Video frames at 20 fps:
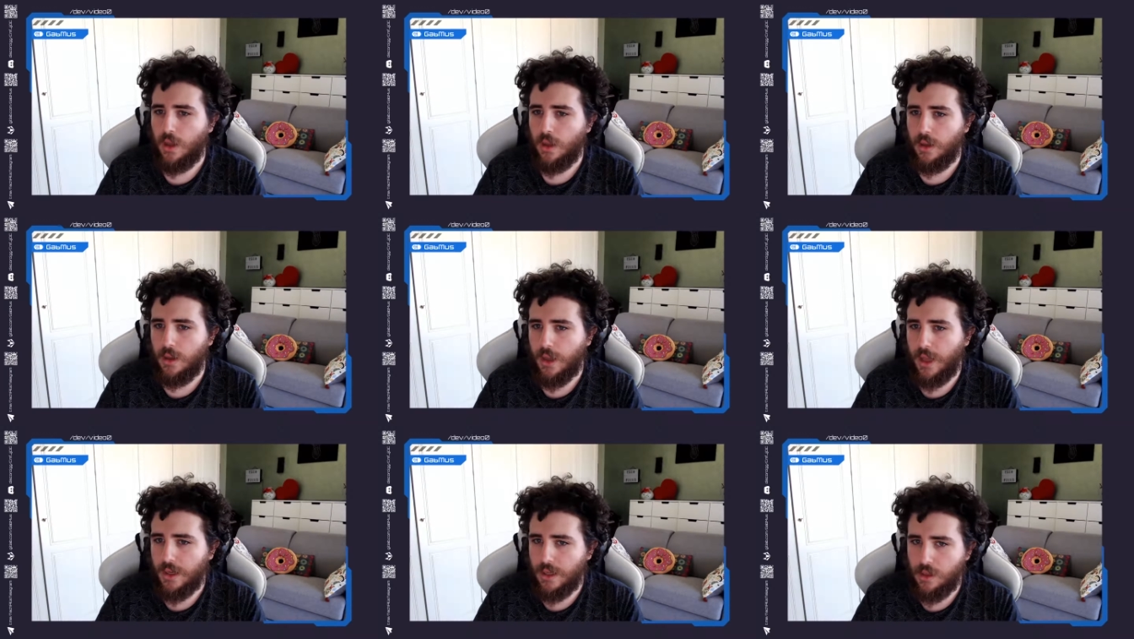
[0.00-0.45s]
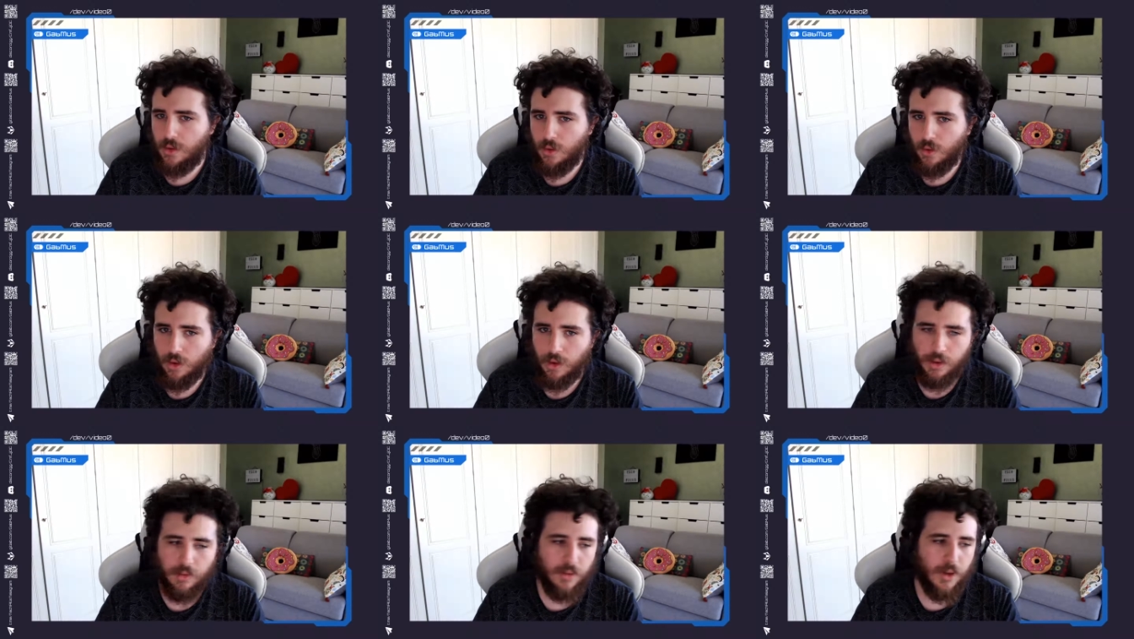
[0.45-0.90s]
like,
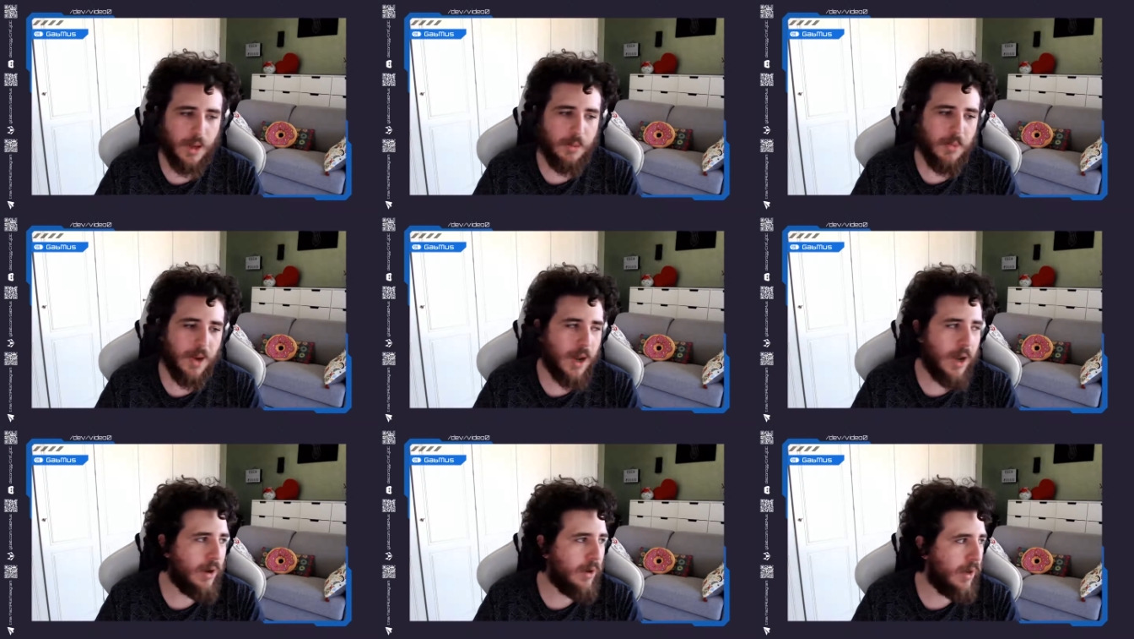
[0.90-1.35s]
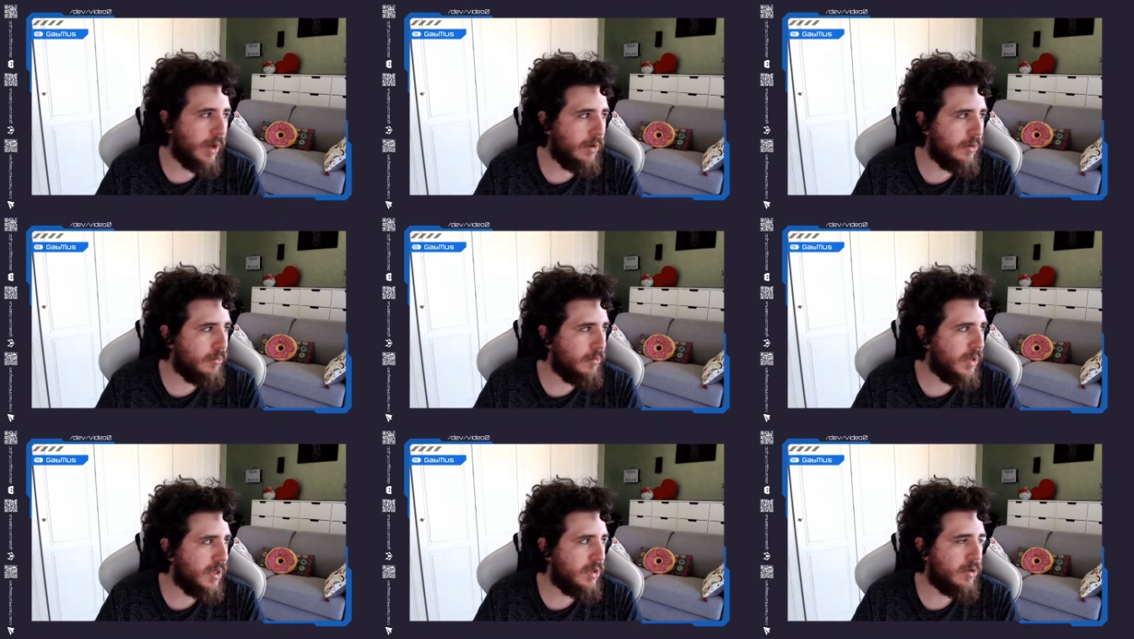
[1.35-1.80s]
I
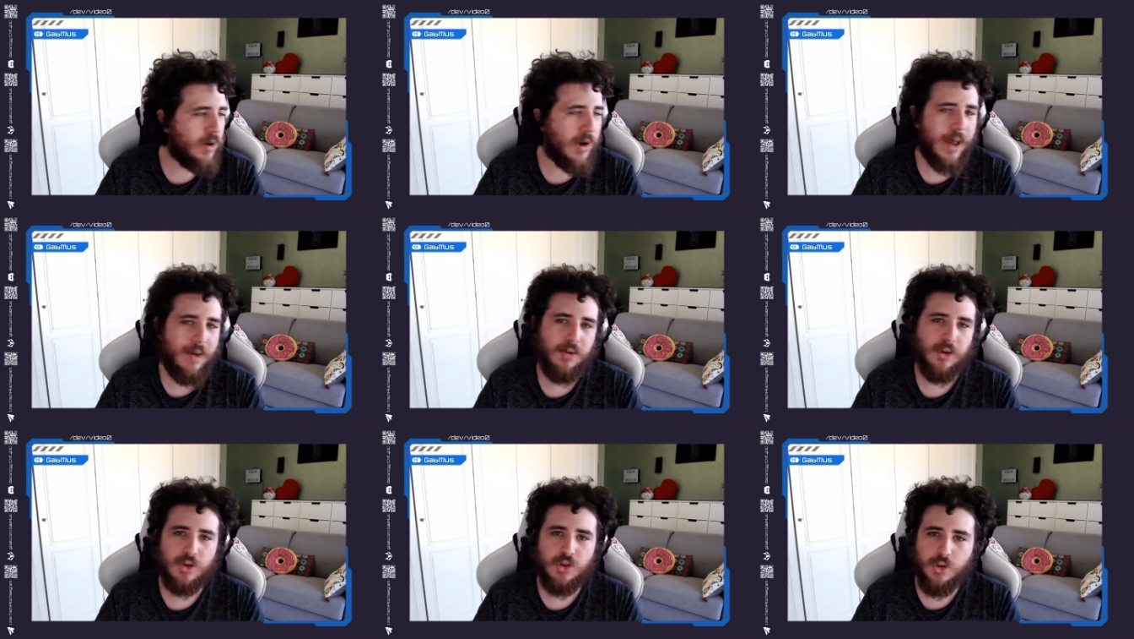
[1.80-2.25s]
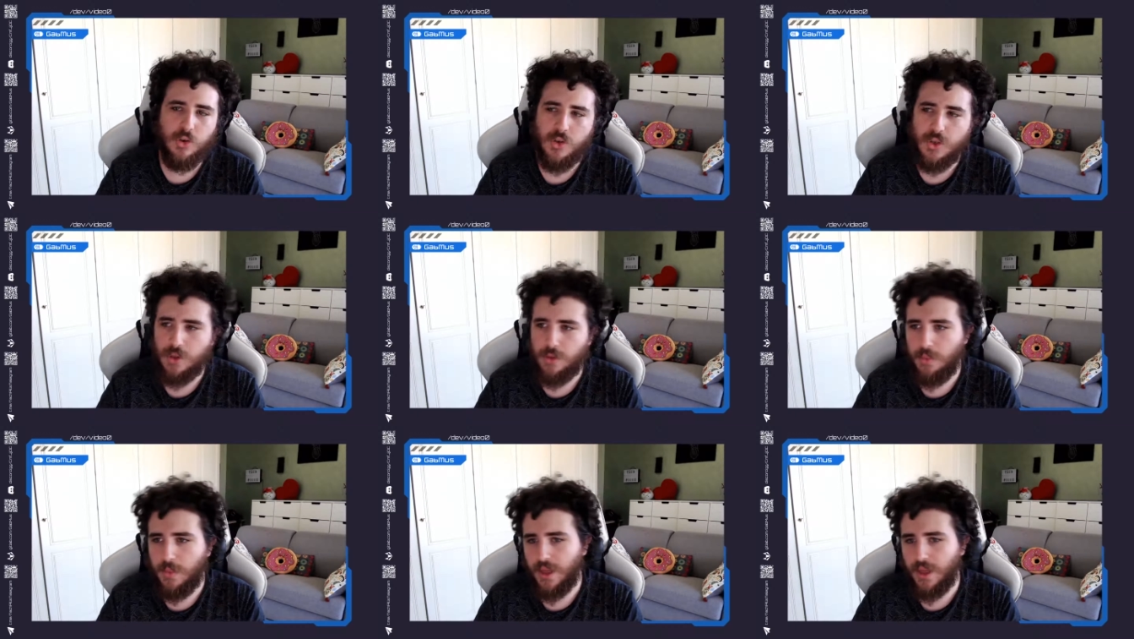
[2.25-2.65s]
don't mean your average user,